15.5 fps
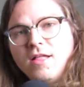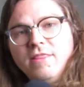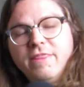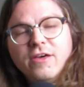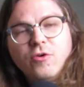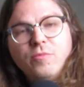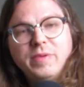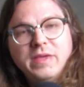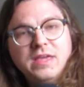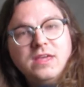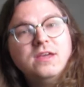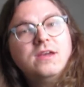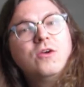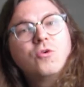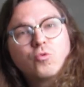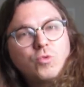they'll be
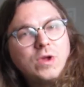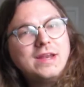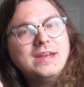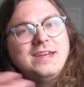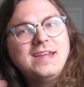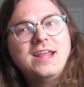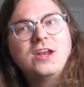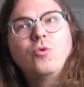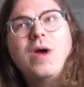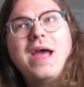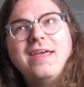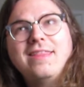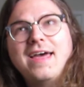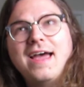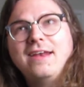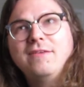written in a way
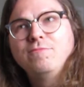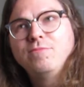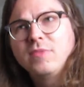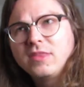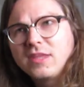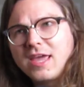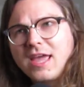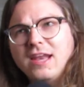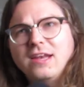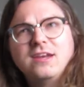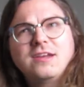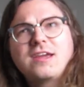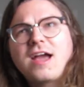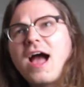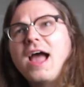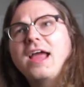that can
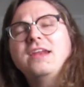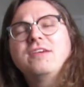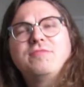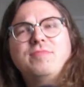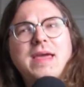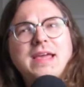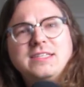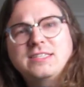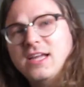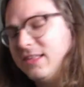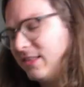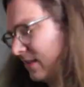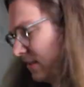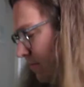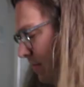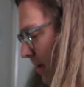kind of make sense
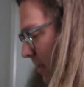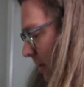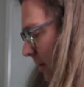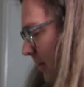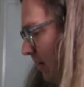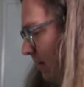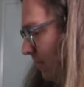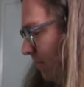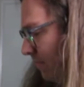as a melody.